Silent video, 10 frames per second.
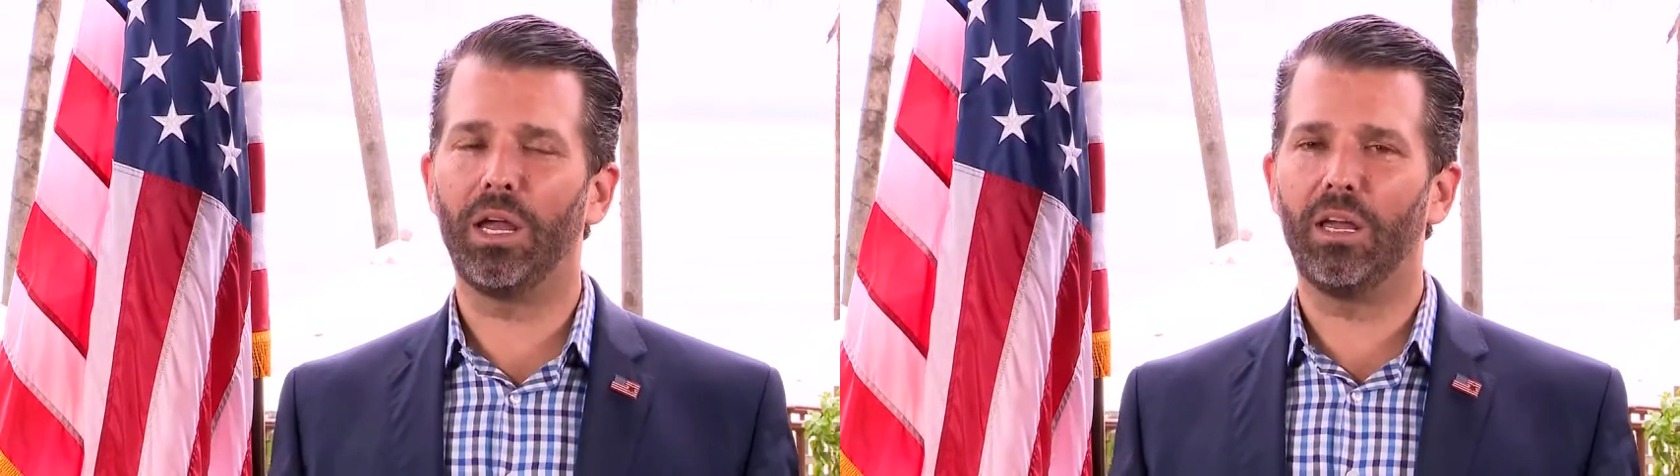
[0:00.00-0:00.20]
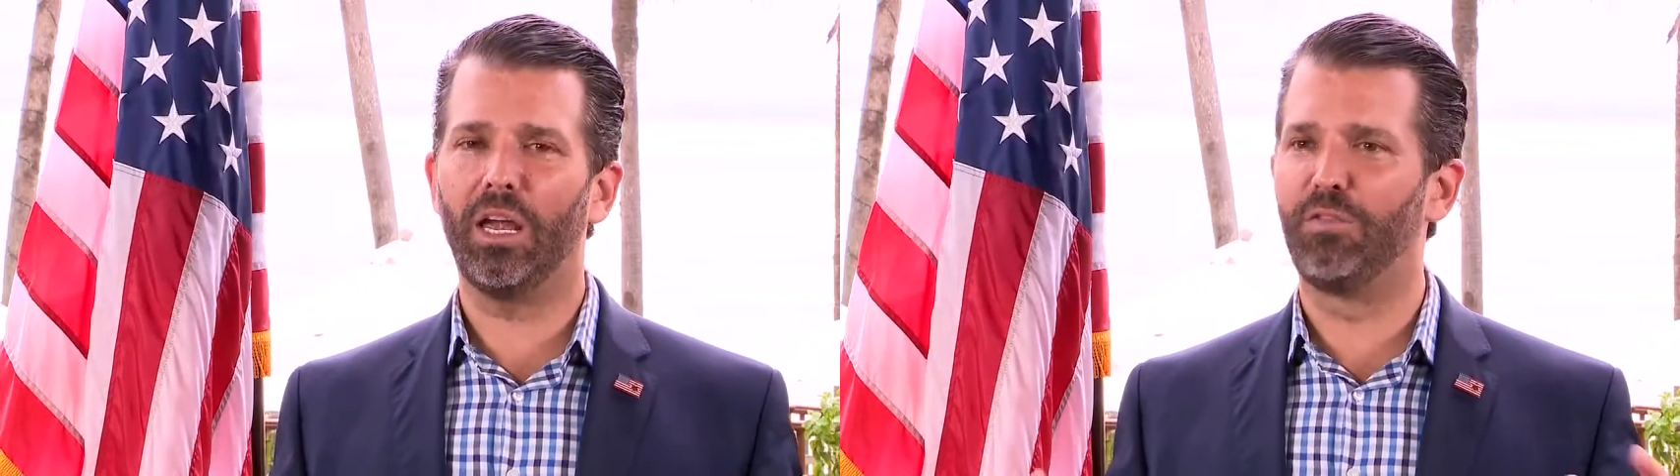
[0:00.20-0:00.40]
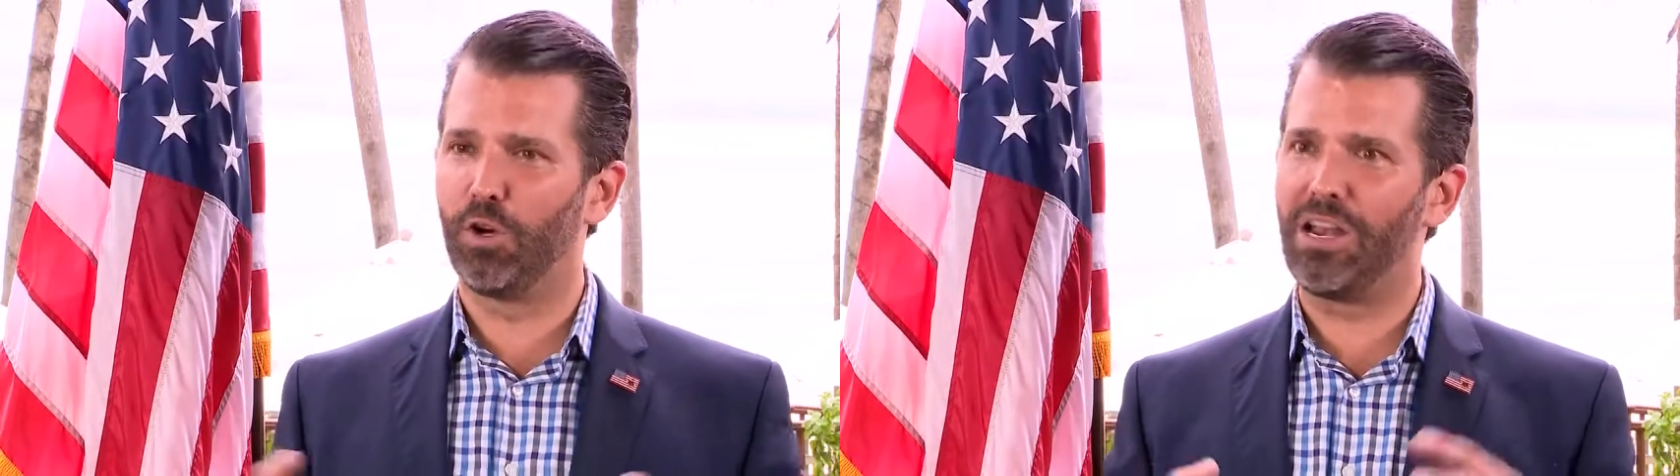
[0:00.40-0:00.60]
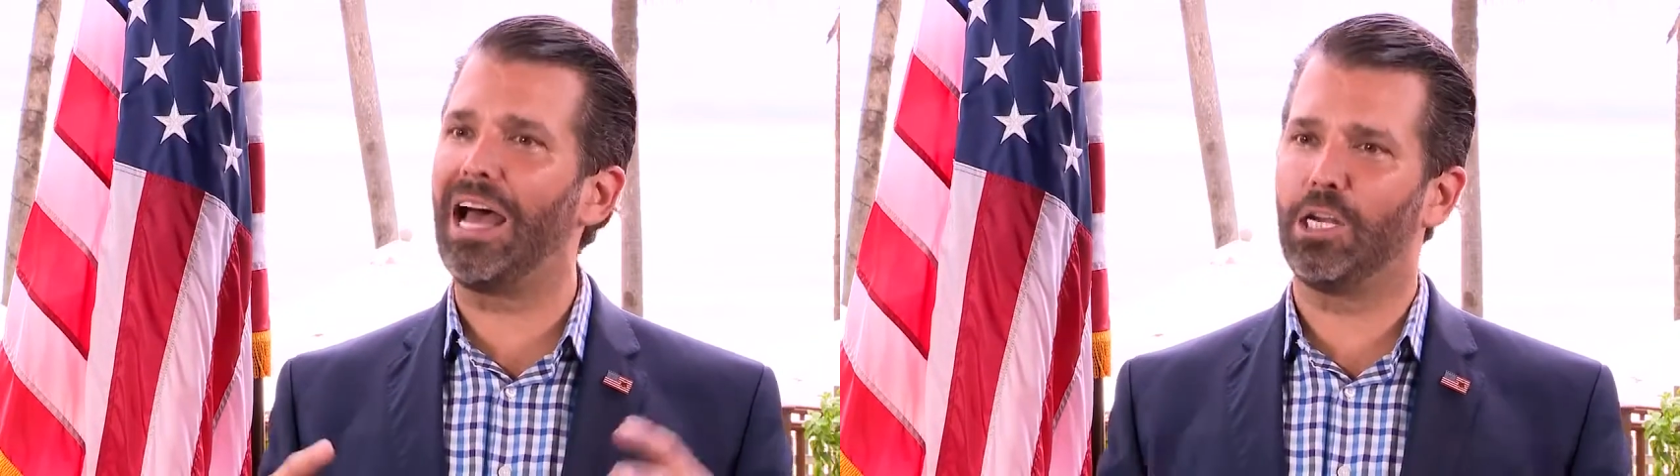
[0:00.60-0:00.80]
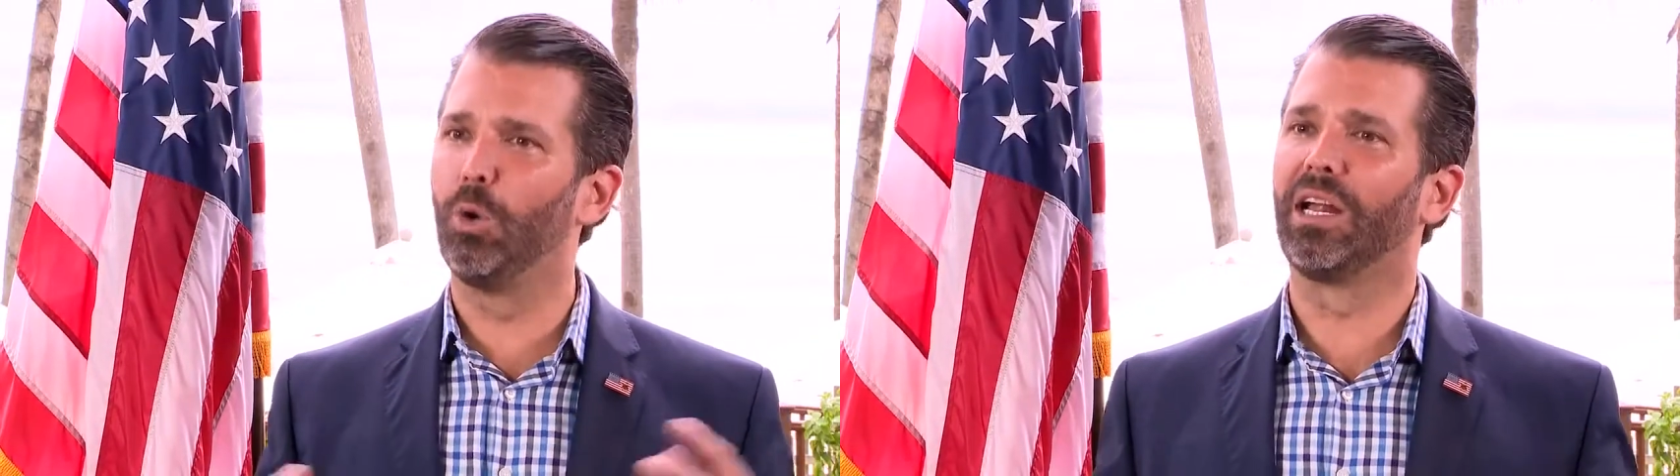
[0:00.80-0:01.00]
if you're
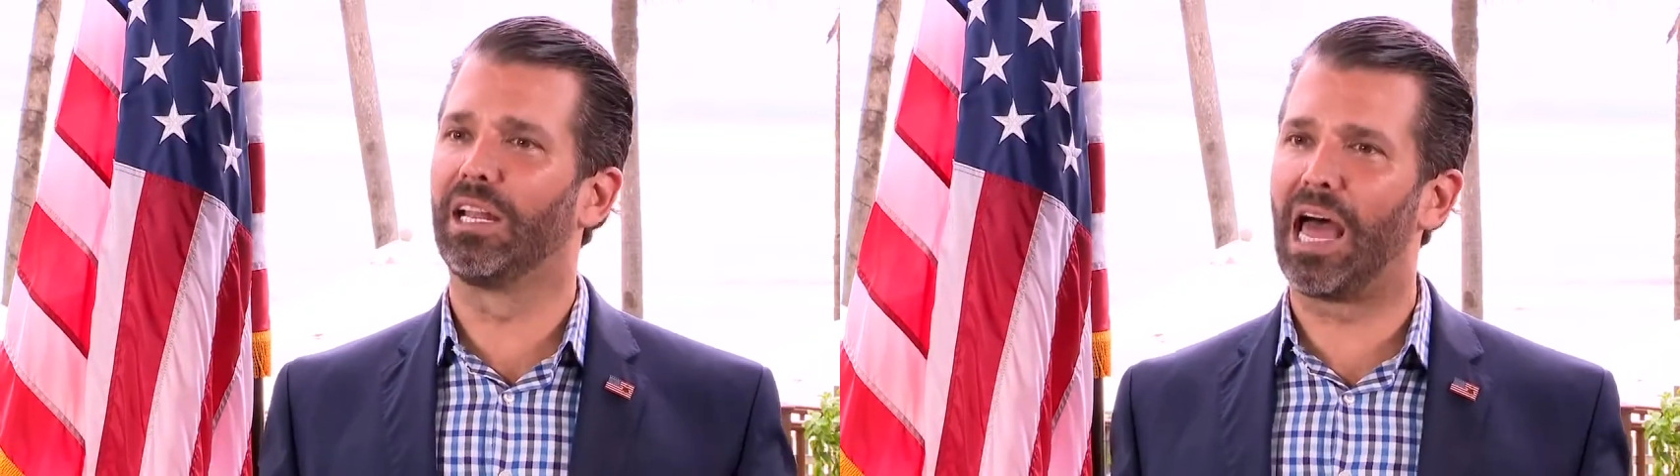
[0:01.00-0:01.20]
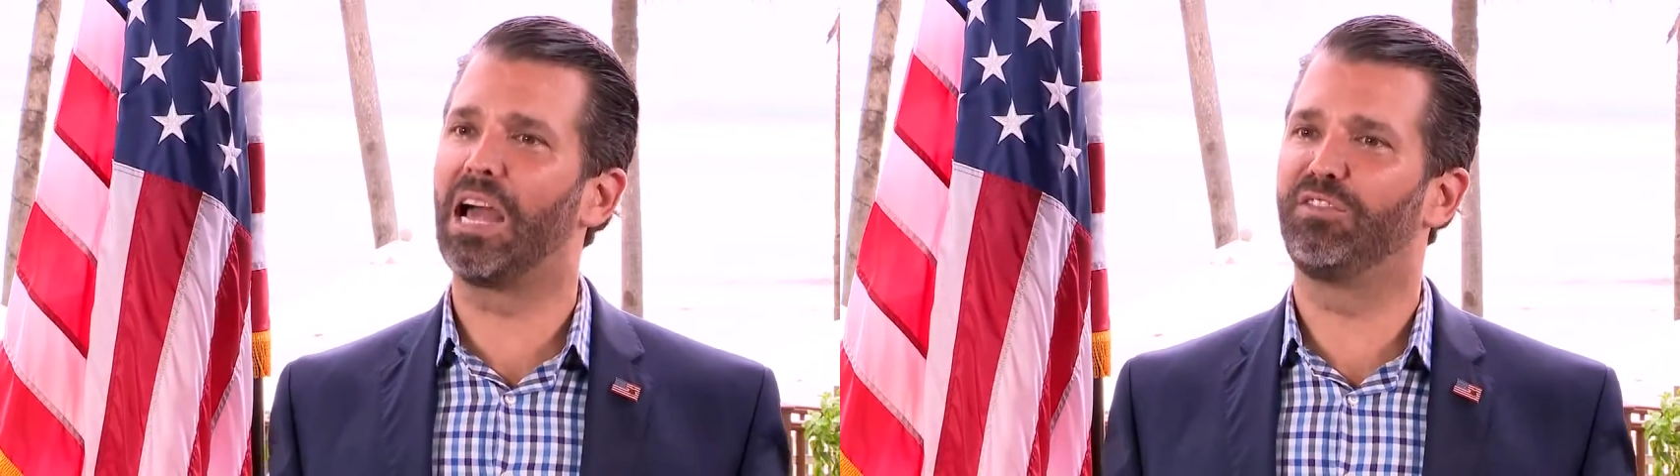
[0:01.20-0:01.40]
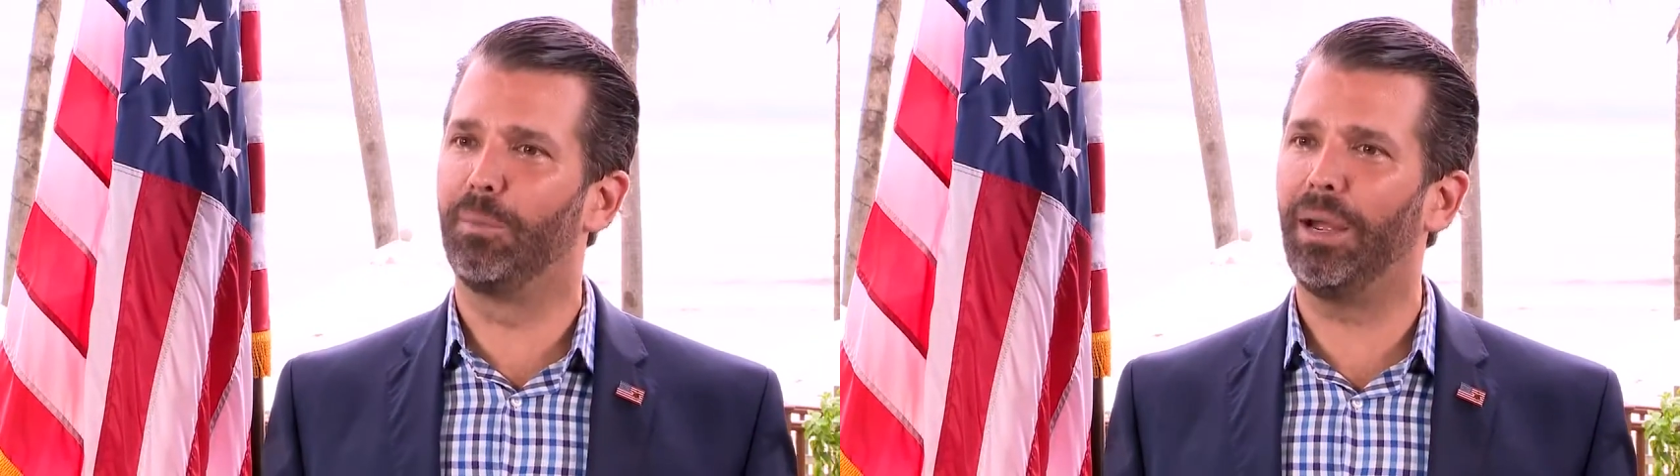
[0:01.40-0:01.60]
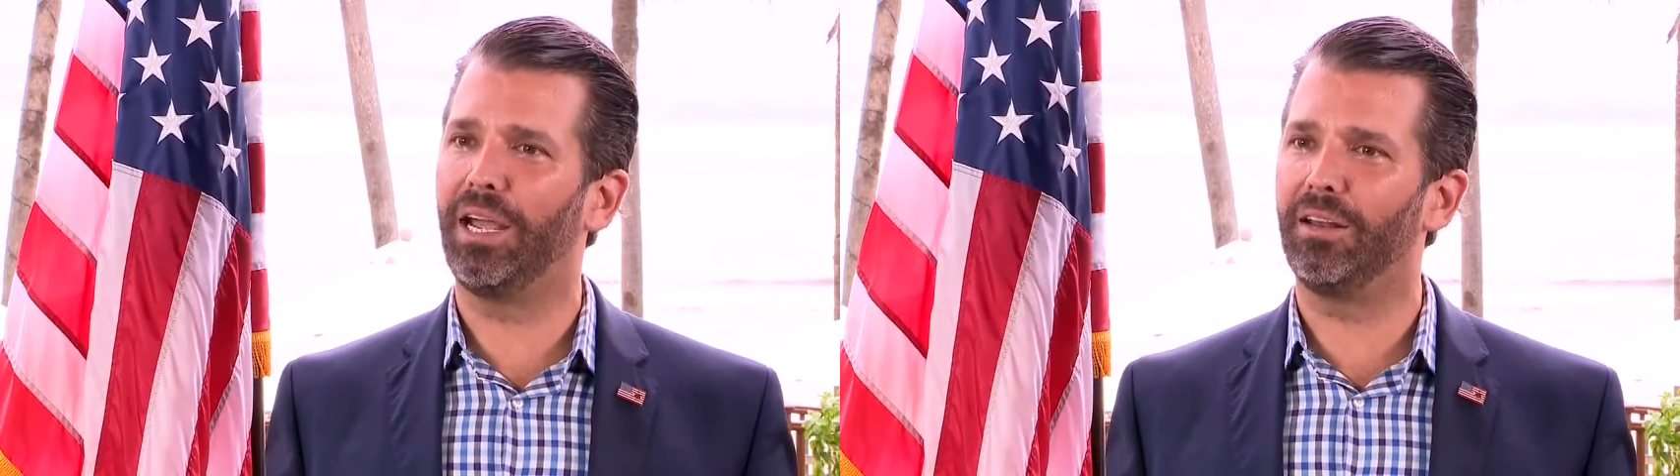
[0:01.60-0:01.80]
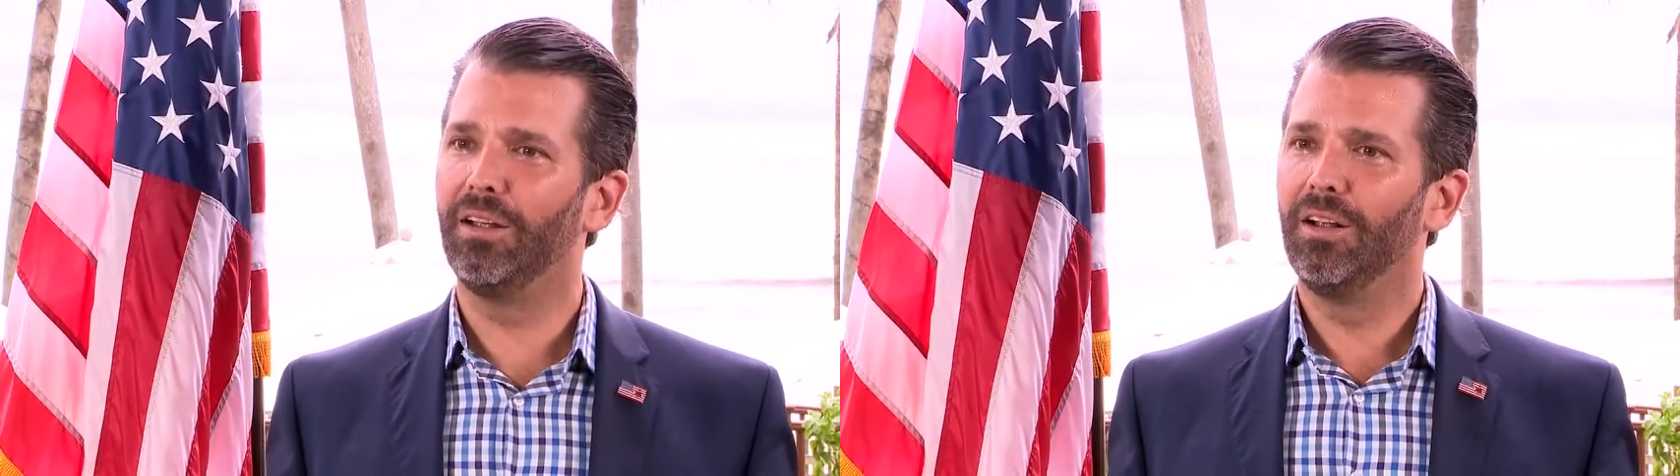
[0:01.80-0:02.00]
not doing a live debate,